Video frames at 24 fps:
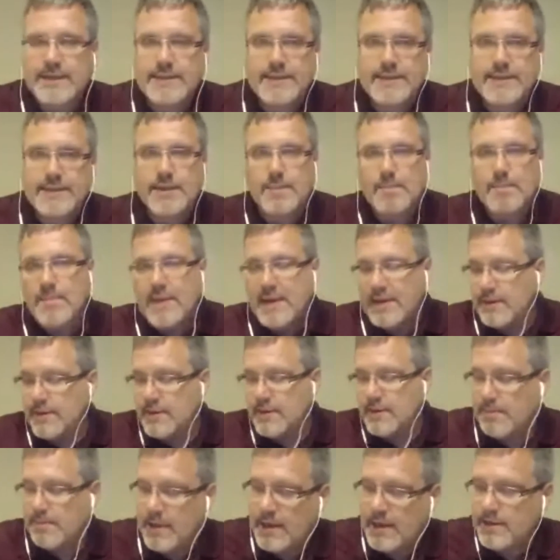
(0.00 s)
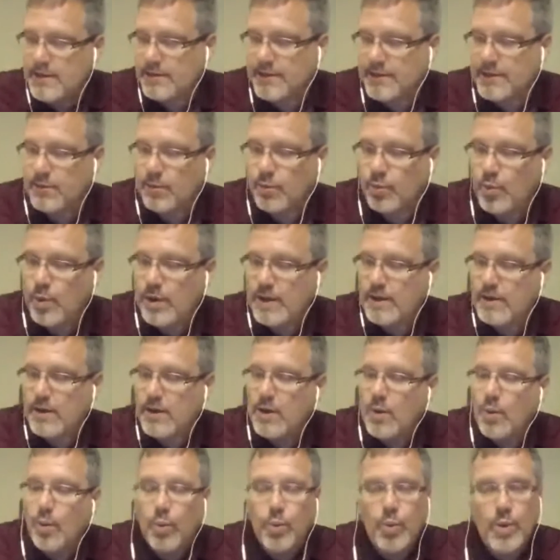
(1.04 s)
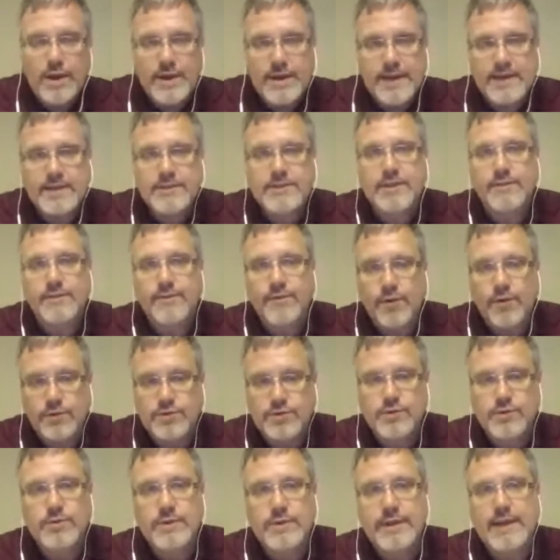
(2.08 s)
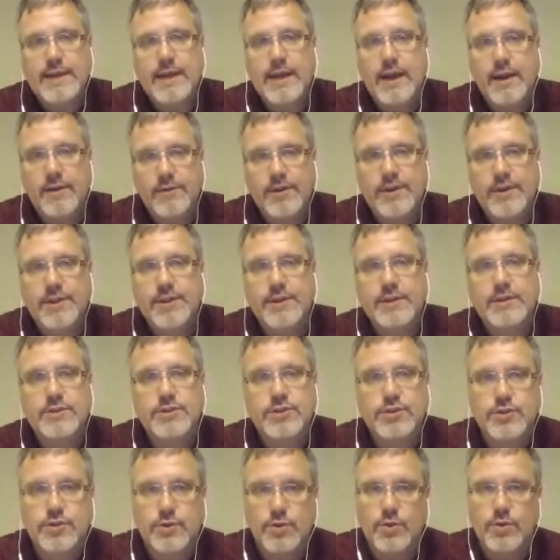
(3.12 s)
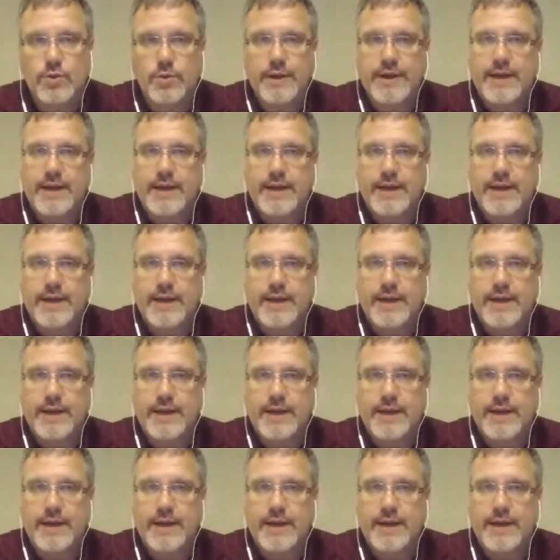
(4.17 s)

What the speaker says: to the meat of the matter here. What is the Virtually Everything Story?